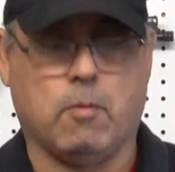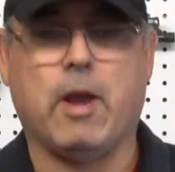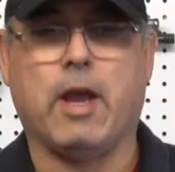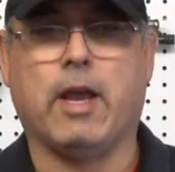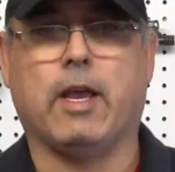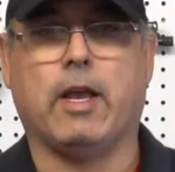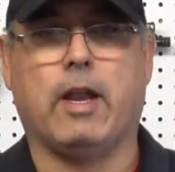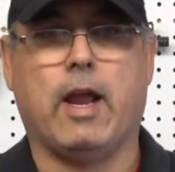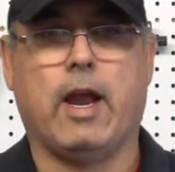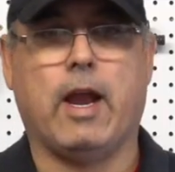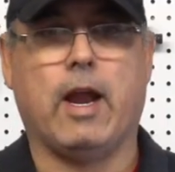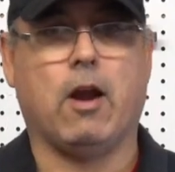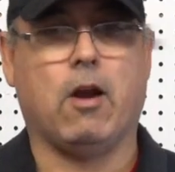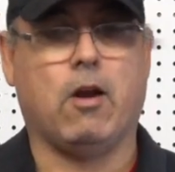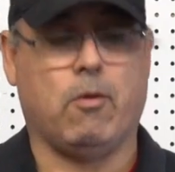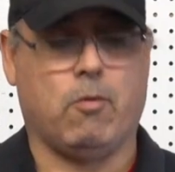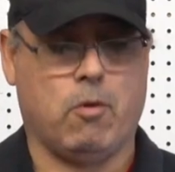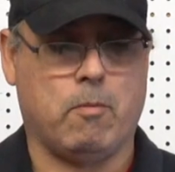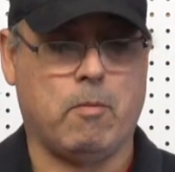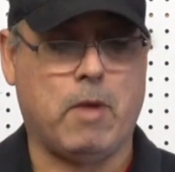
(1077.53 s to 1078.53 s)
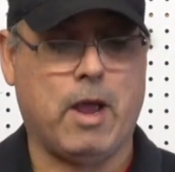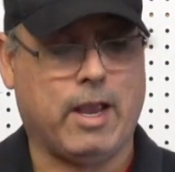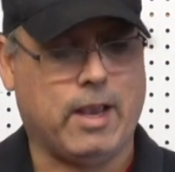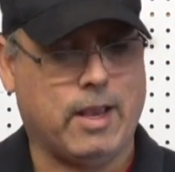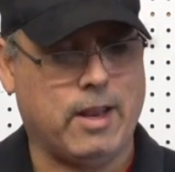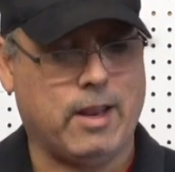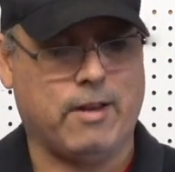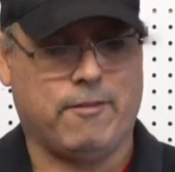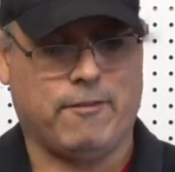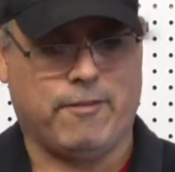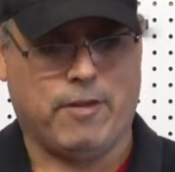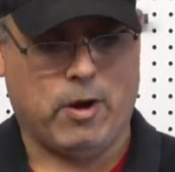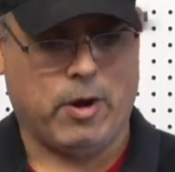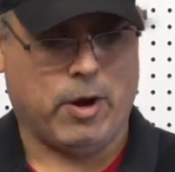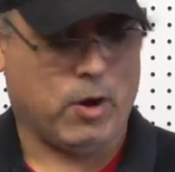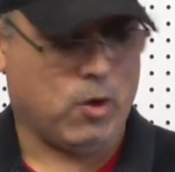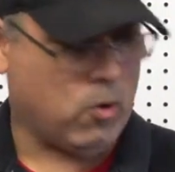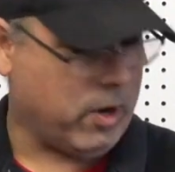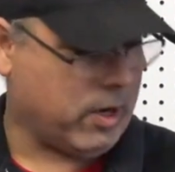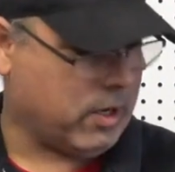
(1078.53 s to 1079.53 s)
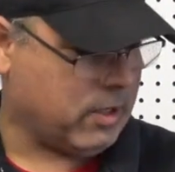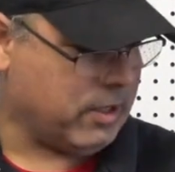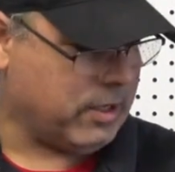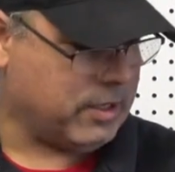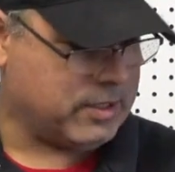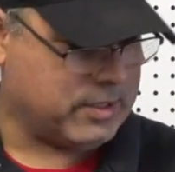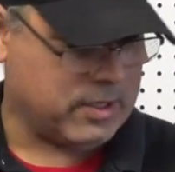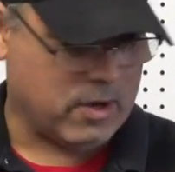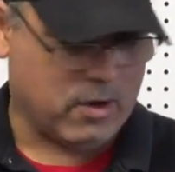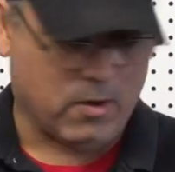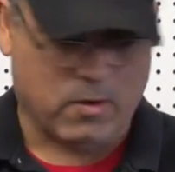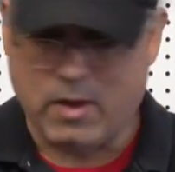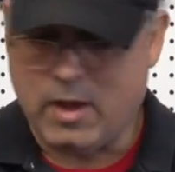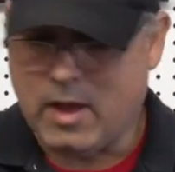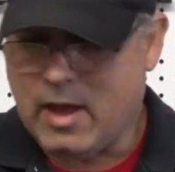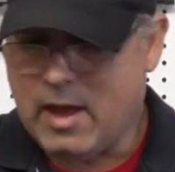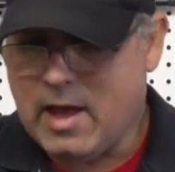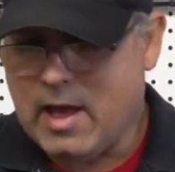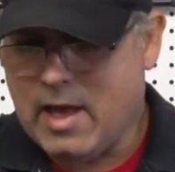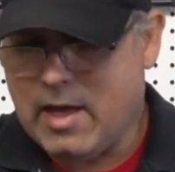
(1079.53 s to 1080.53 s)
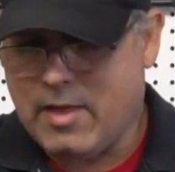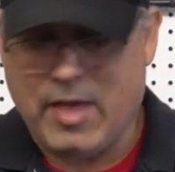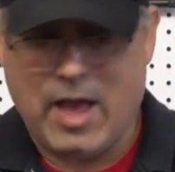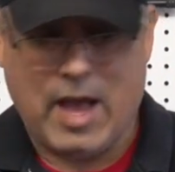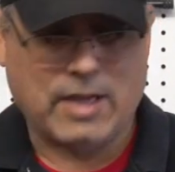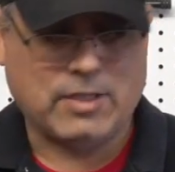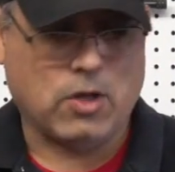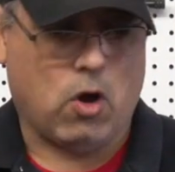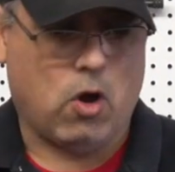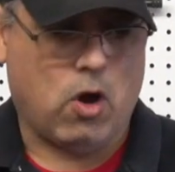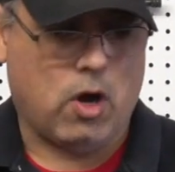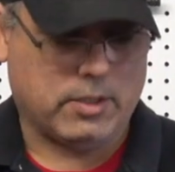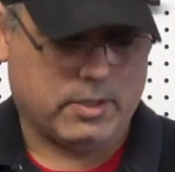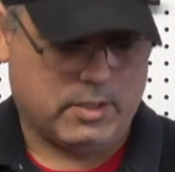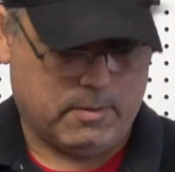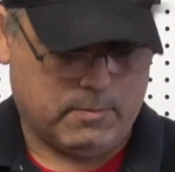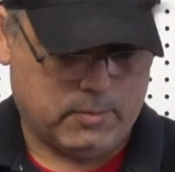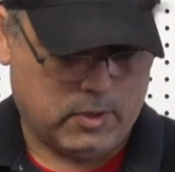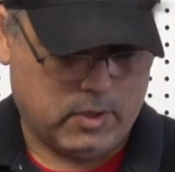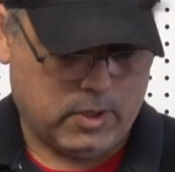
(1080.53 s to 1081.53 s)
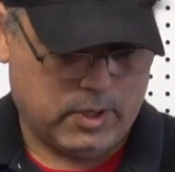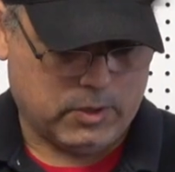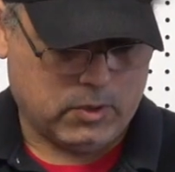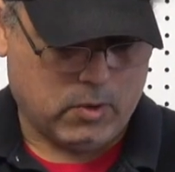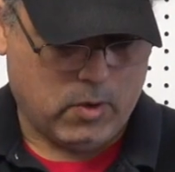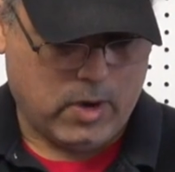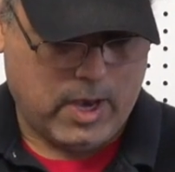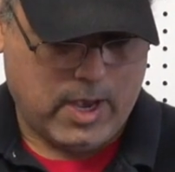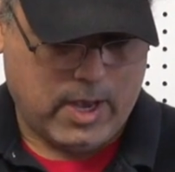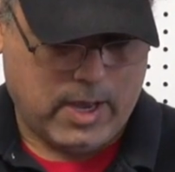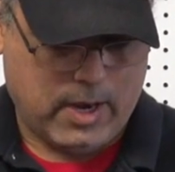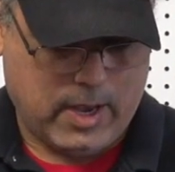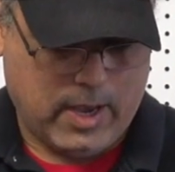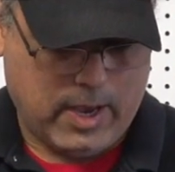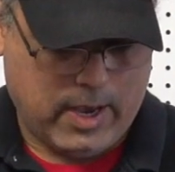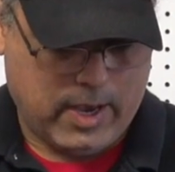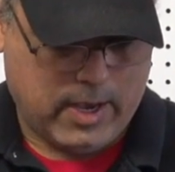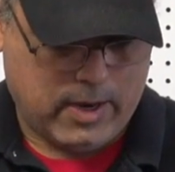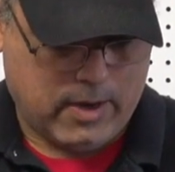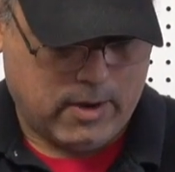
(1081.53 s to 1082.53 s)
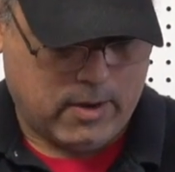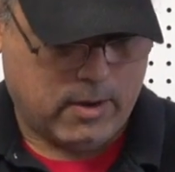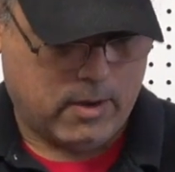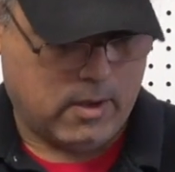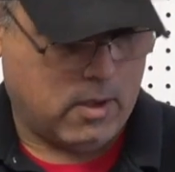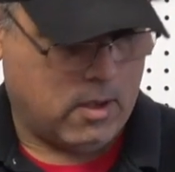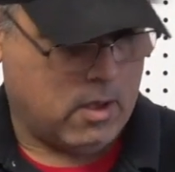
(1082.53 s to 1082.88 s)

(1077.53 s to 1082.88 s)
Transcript: making air and we're making it very quickly. So that's awesome. So let's go ahead and